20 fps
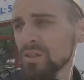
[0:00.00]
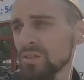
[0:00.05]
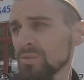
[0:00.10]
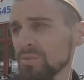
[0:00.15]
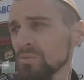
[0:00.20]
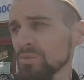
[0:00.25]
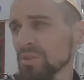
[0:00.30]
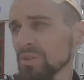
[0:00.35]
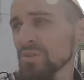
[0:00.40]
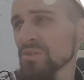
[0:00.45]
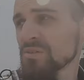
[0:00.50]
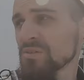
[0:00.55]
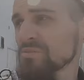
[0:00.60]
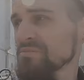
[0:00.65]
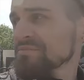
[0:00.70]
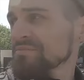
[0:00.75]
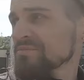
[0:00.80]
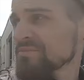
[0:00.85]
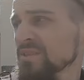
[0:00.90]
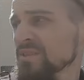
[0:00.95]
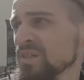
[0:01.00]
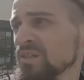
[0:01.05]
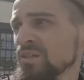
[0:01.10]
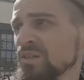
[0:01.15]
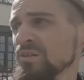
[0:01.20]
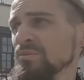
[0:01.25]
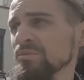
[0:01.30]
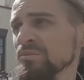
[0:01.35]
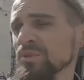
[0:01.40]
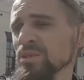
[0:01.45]
well,
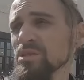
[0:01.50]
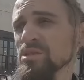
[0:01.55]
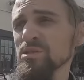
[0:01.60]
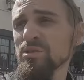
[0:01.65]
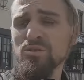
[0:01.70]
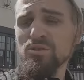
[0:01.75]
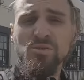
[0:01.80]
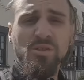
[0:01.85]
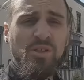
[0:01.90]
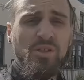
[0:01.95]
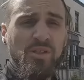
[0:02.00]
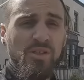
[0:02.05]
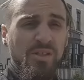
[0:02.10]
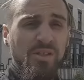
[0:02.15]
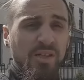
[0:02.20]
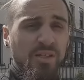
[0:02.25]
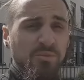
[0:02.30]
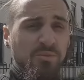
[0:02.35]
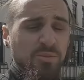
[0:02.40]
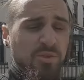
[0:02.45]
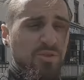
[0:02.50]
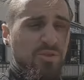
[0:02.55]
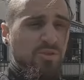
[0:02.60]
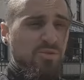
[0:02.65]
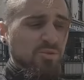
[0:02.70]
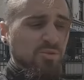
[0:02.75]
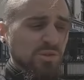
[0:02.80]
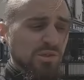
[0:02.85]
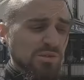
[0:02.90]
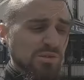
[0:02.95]
there's not really that much
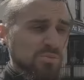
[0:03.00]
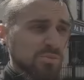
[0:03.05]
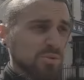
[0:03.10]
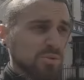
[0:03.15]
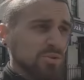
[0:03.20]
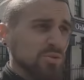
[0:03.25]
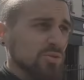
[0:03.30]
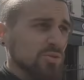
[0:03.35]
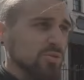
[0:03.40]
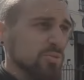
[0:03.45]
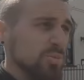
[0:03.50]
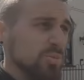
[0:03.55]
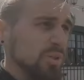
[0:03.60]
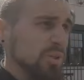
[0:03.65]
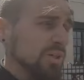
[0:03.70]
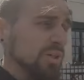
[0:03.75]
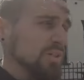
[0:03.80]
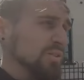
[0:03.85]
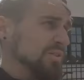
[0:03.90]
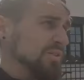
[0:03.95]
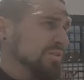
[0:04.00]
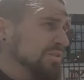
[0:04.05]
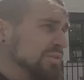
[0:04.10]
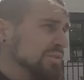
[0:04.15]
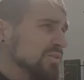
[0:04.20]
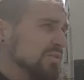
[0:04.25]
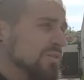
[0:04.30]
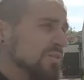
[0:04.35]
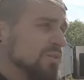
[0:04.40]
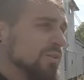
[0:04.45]
to explore, to be honest.